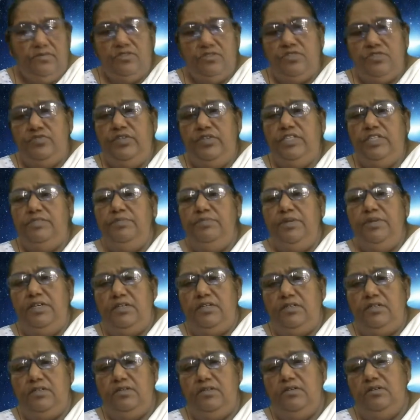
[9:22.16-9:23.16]
sweet
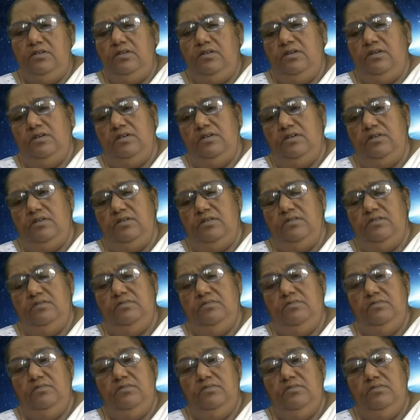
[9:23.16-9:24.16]
meat or
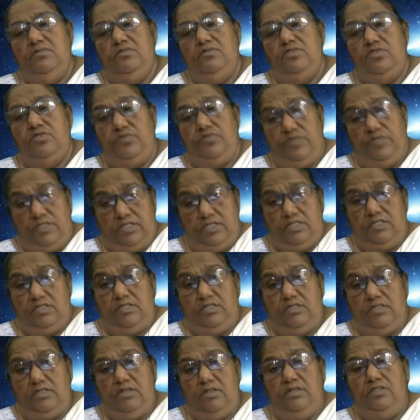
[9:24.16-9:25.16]

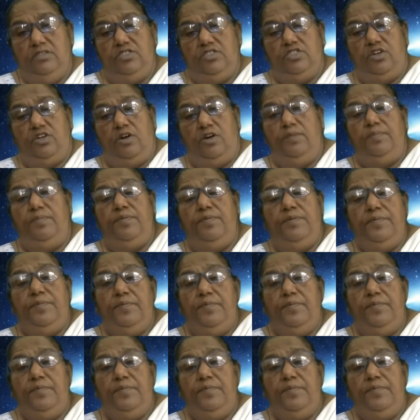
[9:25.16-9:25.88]
sweets shop,